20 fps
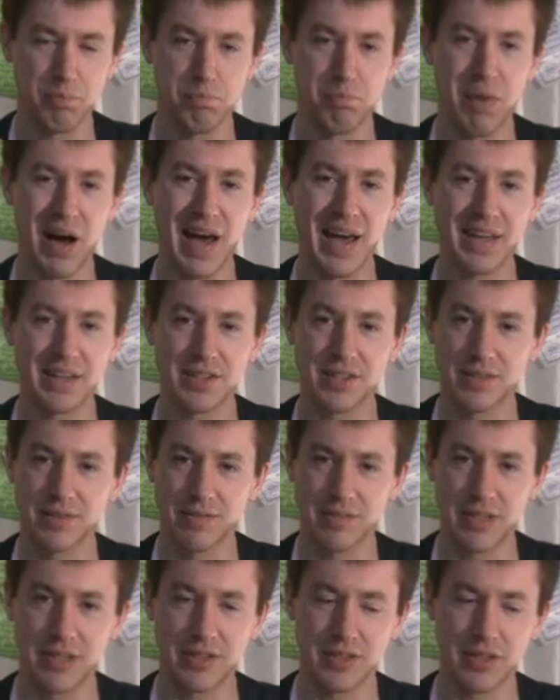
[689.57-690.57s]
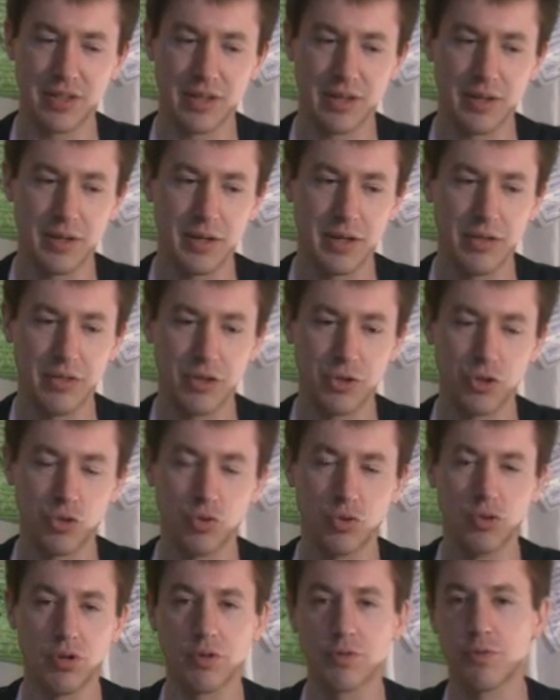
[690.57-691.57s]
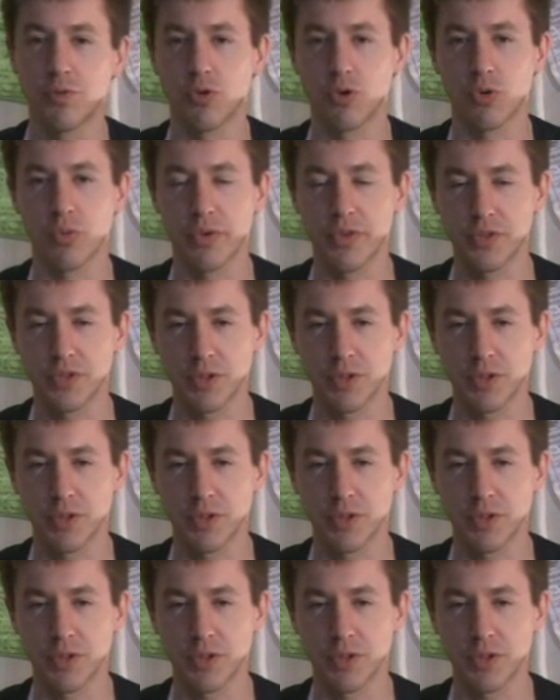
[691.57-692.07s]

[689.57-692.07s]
bite that you look for with